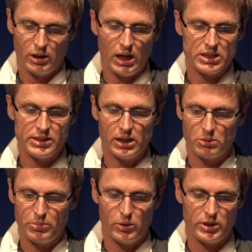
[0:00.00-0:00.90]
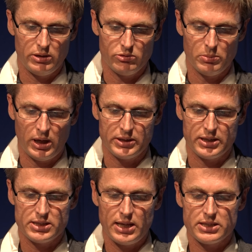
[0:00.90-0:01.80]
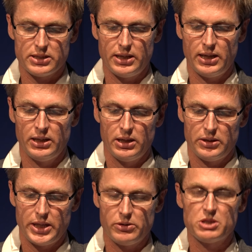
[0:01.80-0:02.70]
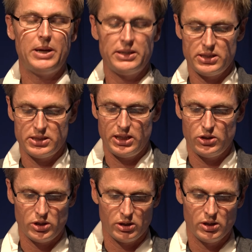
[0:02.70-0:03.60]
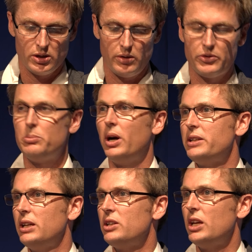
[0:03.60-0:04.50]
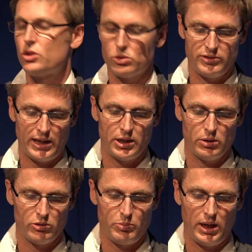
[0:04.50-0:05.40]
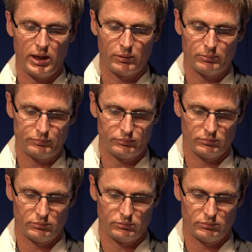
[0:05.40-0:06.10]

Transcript: As Nagabodhi reminded us yesterday, there is Bhante's teaching of the bi-tendential value of being.